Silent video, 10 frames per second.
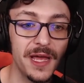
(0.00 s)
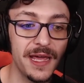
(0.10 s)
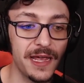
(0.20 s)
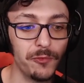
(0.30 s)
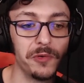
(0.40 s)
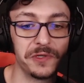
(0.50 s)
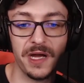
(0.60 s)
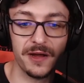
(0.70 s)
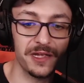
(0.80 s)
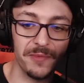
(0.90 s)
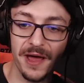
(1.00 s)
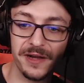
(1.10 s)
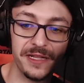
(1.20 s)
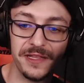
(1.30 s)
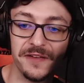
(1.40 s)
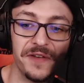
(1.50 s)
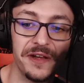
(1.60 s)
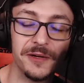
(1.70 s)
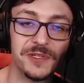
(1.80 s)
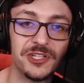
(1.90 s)
And we were talking about it in the Event
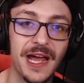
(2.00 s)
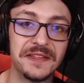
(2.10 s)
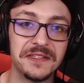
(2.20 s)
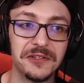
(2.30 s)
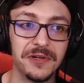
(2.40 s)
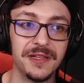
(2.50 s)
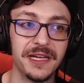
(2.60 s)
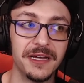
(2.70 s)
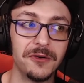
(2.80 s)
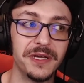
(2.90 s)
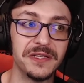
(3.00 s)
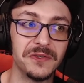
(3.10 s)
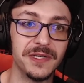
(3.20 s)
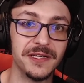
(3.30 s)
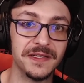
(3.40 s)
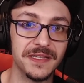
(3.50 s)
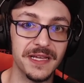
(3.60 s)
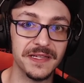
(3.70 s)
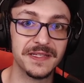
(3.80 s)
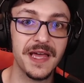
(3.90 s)
Hubs chats and going like, okay, so it does
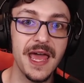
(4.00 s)
this.